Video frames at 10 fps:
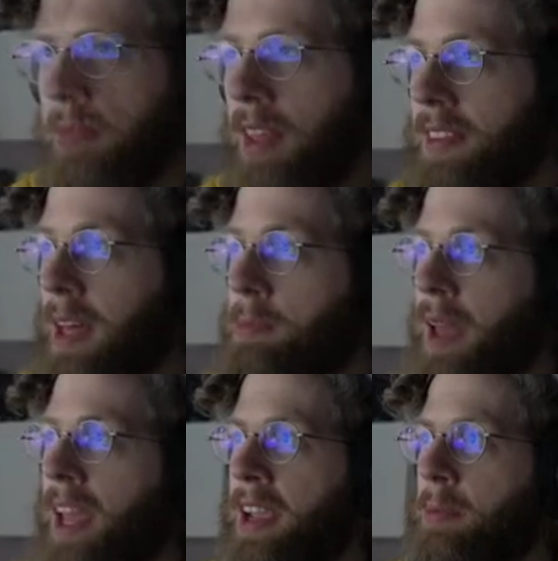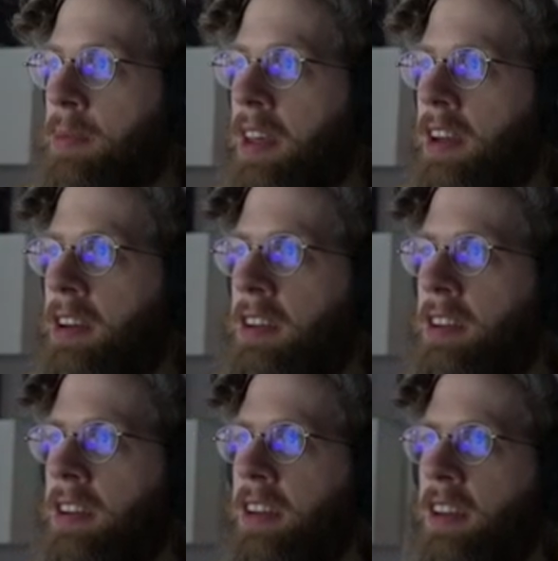That bag up
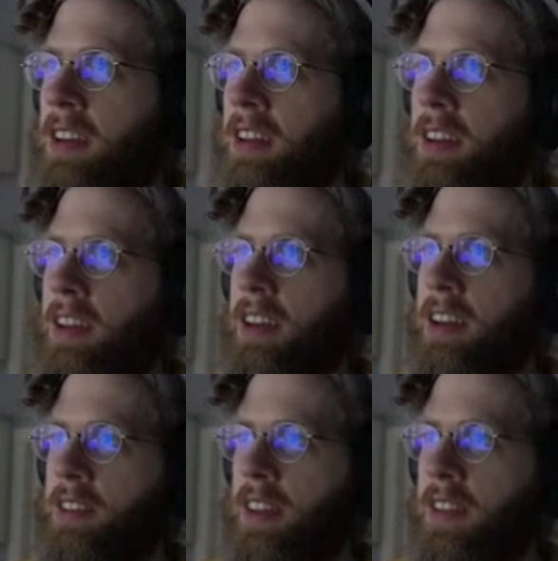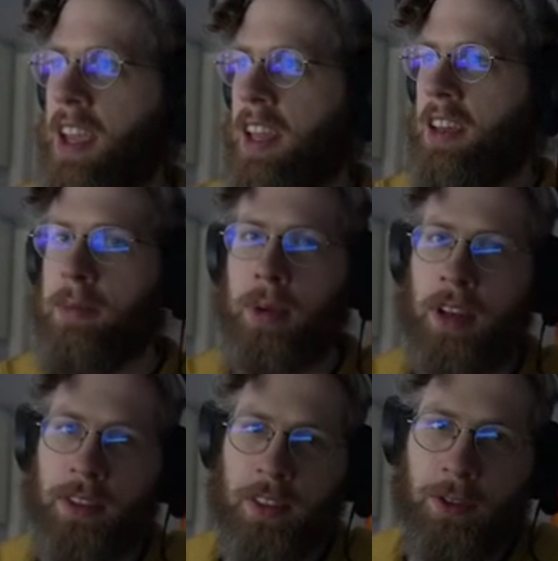there has nothing in it, but
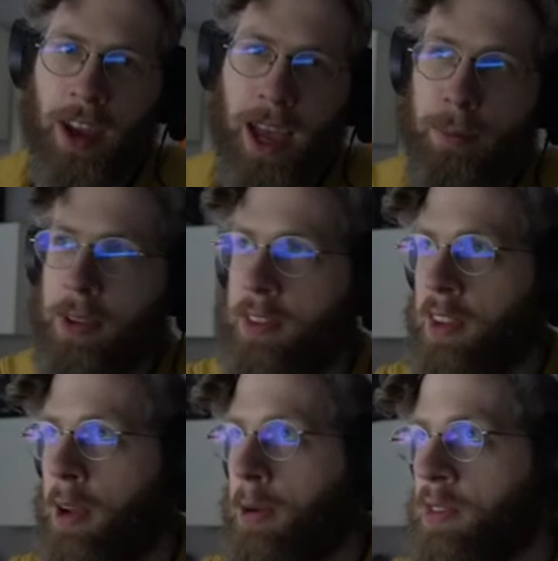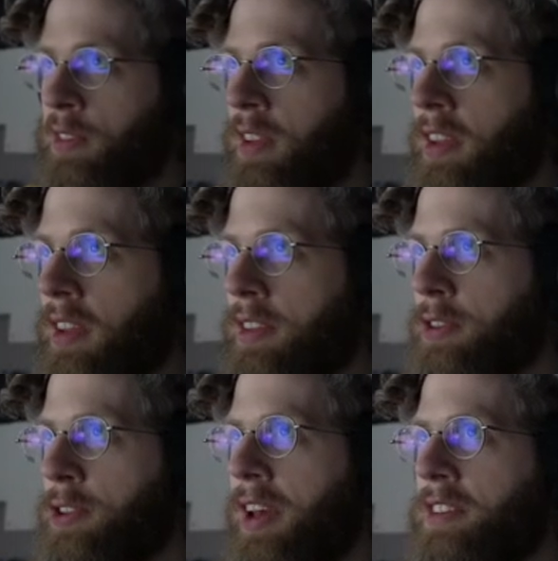it's a trap. That's a ghost. This
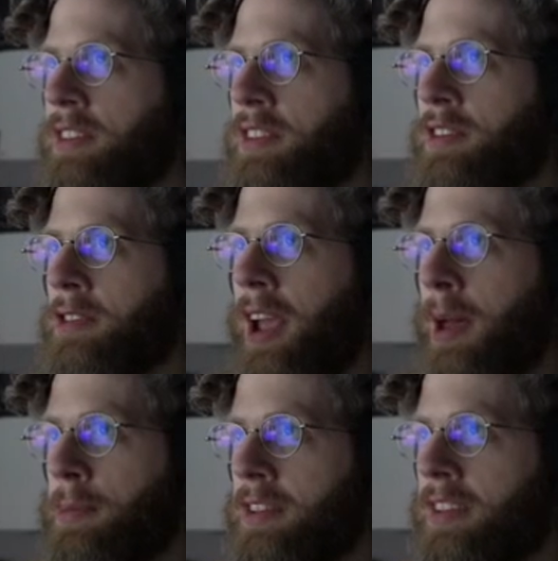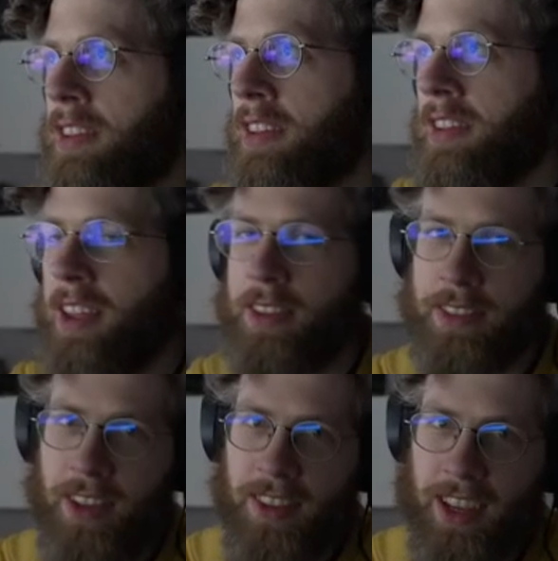chest is trapped, has
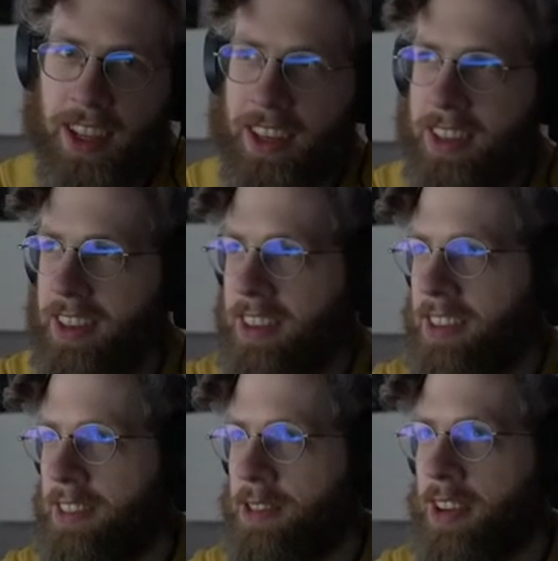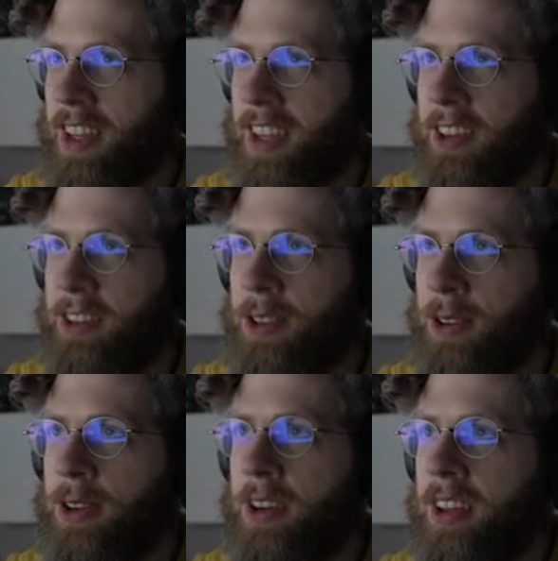nothing in it, just trying to kill you.